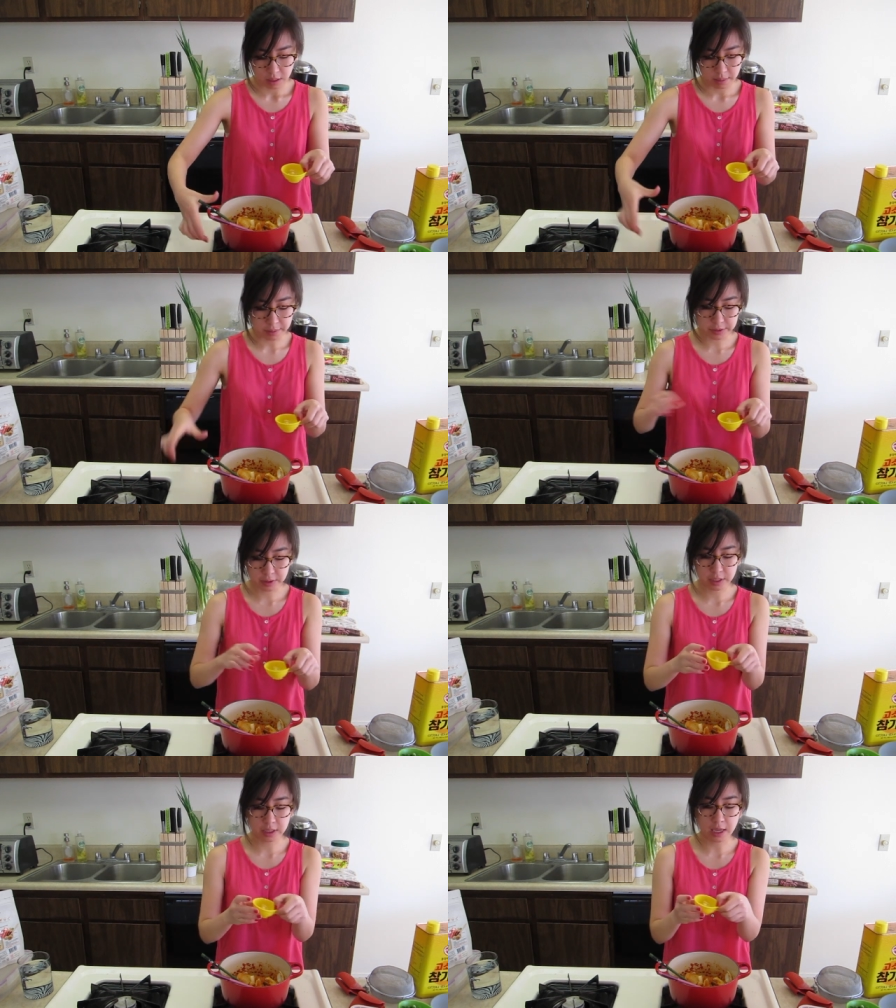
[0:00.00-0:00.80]
I'm
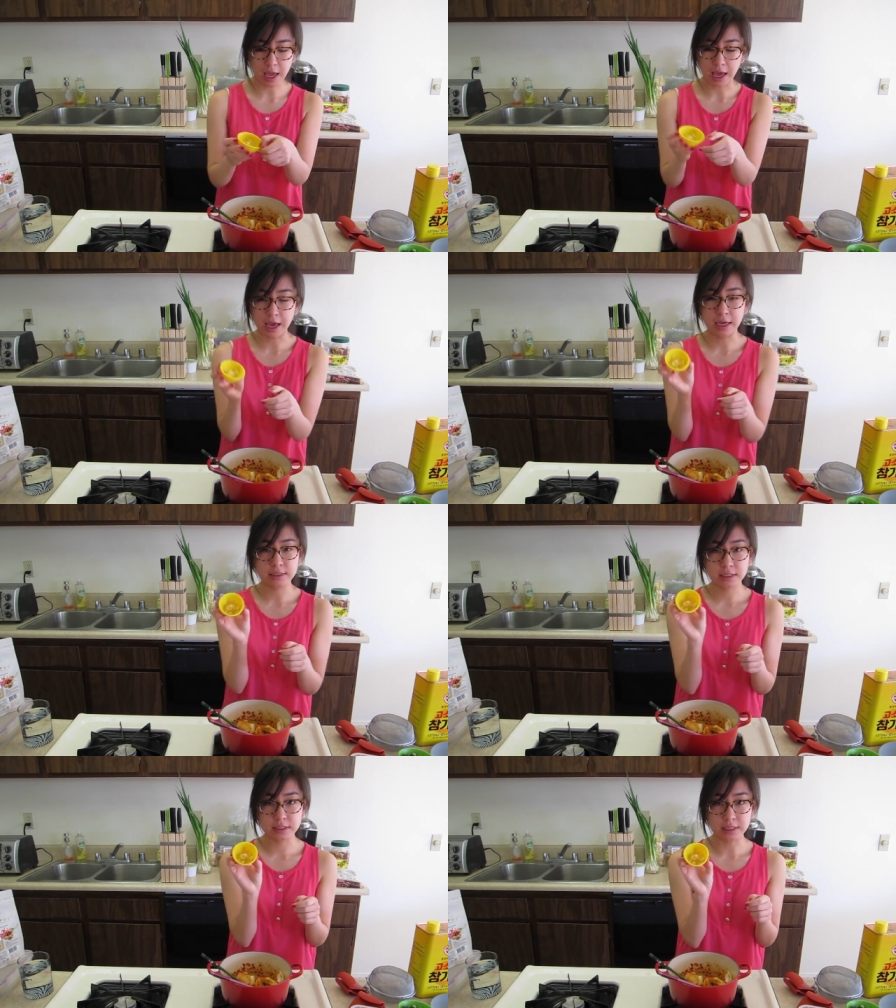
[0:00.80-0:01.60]
also gonna
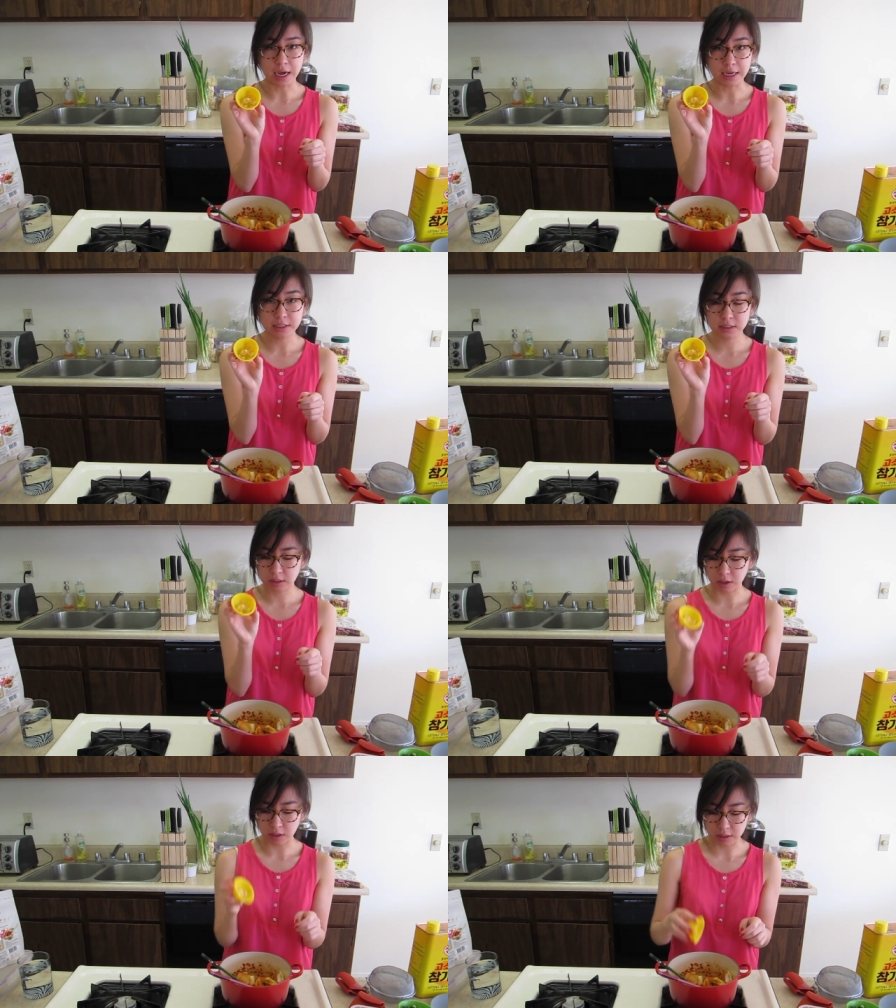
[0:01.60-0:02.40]
add
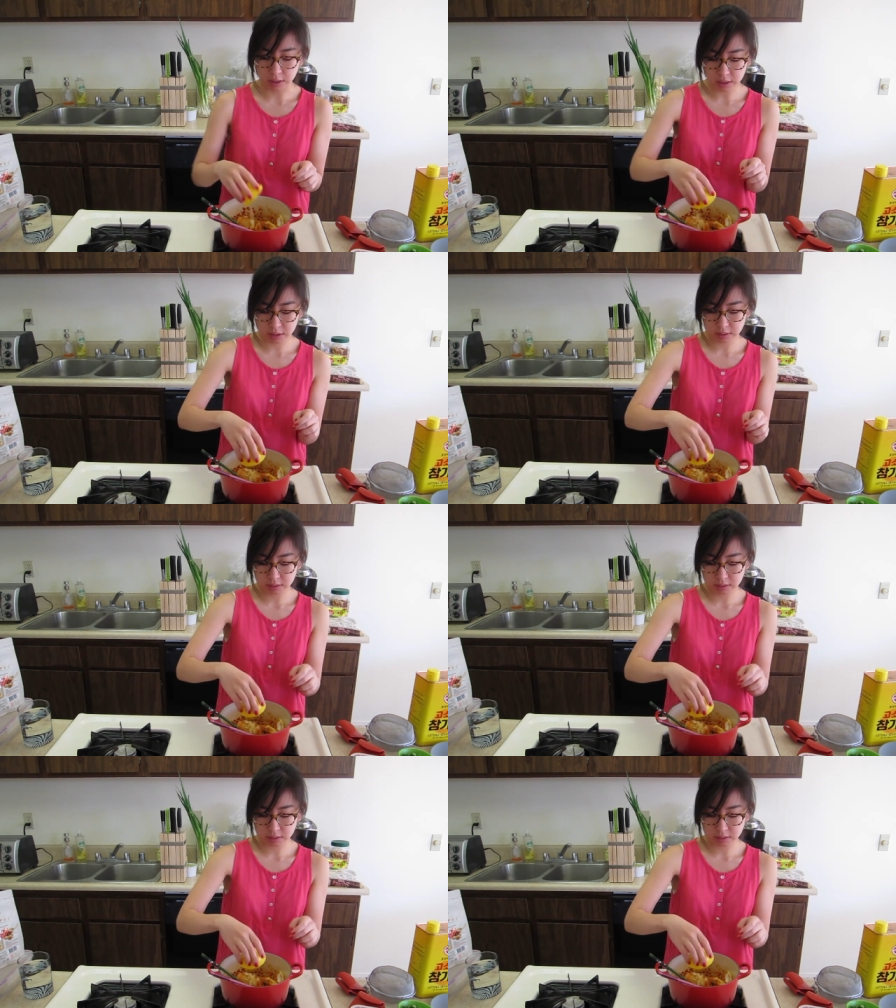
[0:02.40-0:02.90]
diced garlic.